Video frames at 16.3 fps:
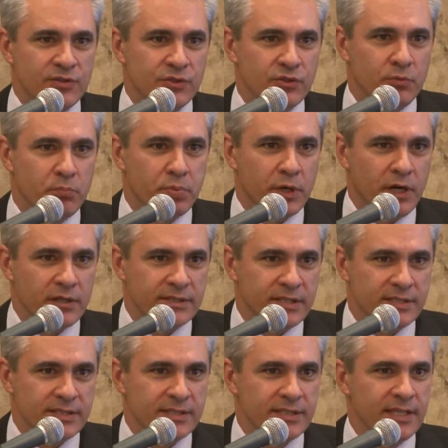So
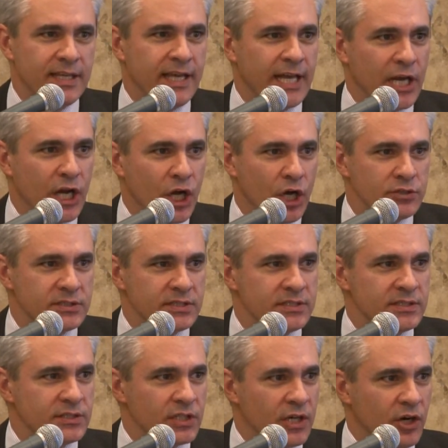process and
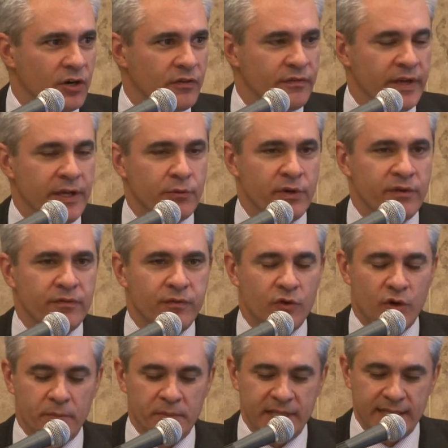content of a
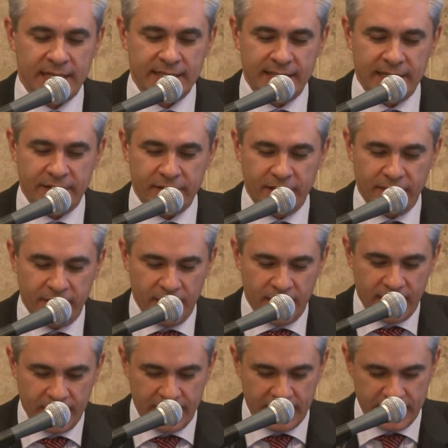reform in that area, I
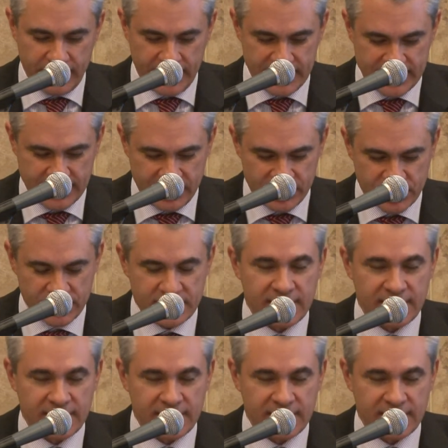think, are essential.